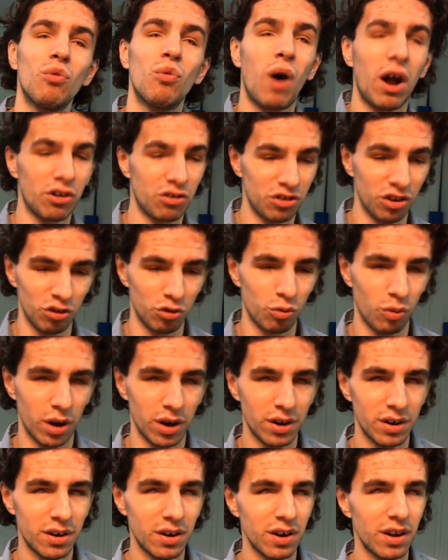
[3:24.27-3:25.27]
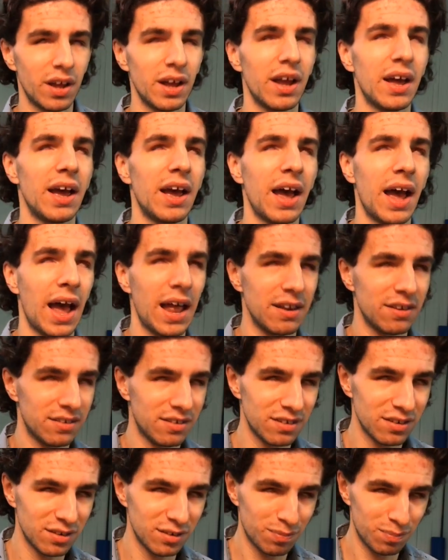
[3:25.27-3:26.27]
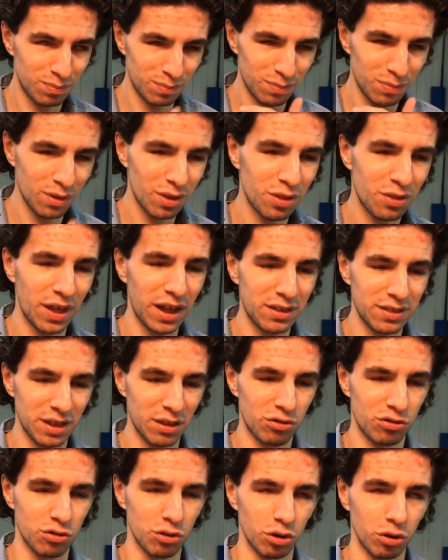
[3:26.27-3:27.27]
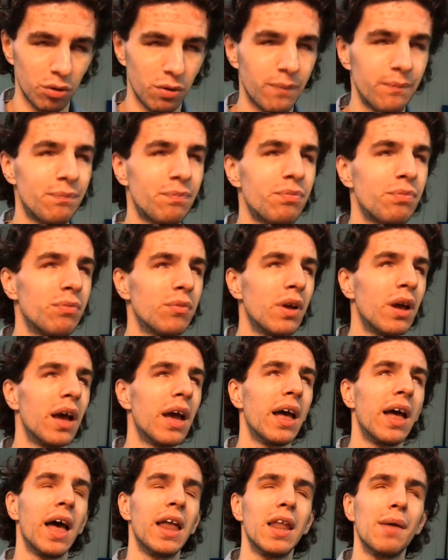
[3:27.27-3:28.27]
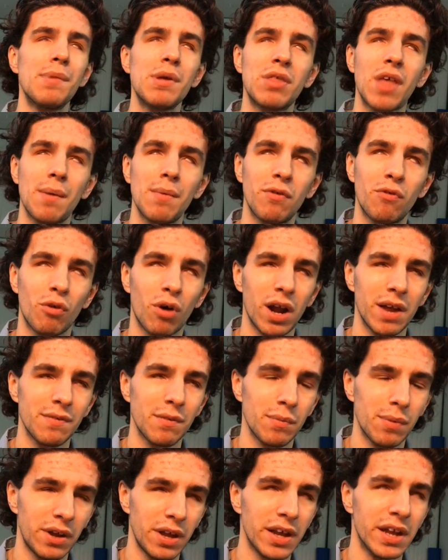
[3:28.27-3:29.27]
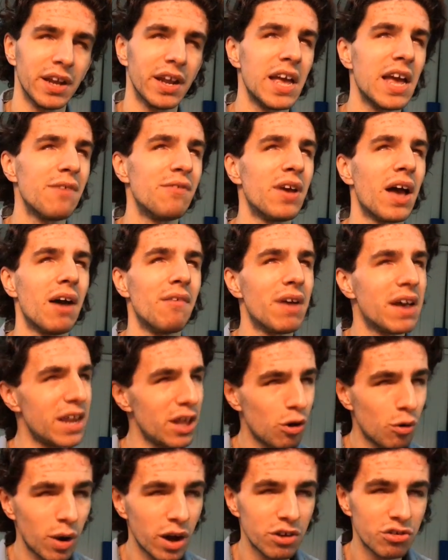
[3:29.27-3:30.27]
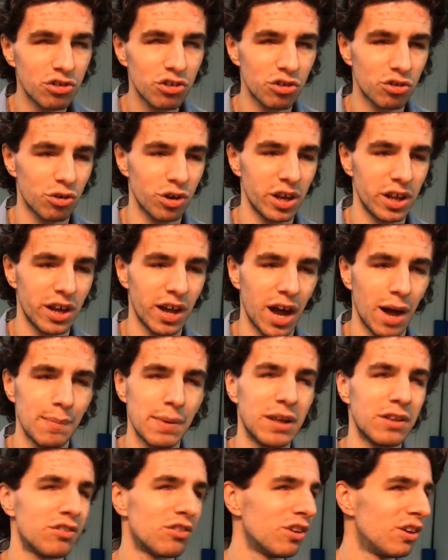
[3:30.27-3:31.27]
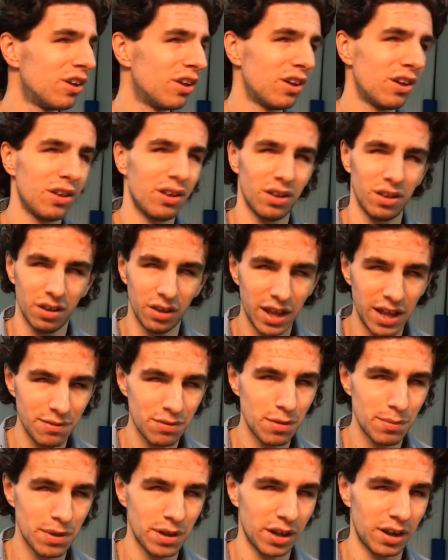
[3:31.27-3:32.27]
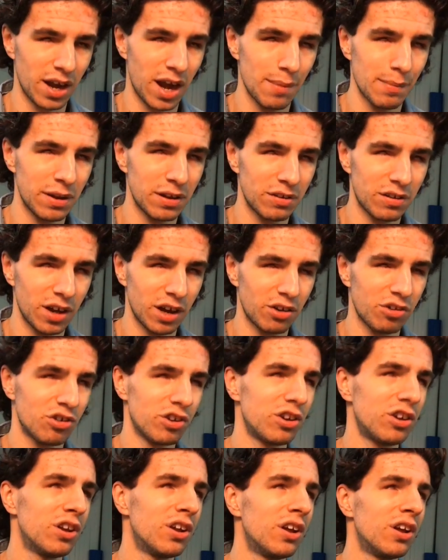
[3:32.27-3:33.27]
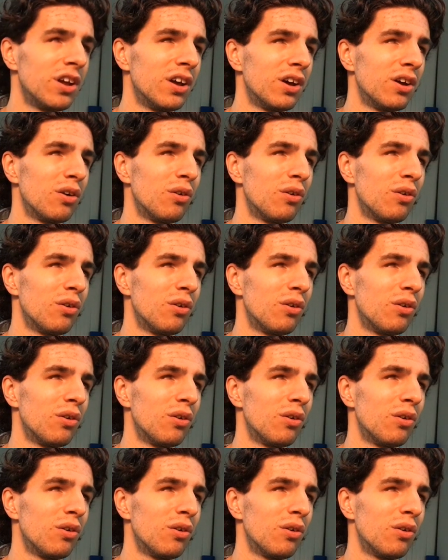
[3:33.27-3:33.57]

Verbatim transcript: watch this one and think this through. And let me say before I even begin, if you have any questions or any comments, leave them in the comment section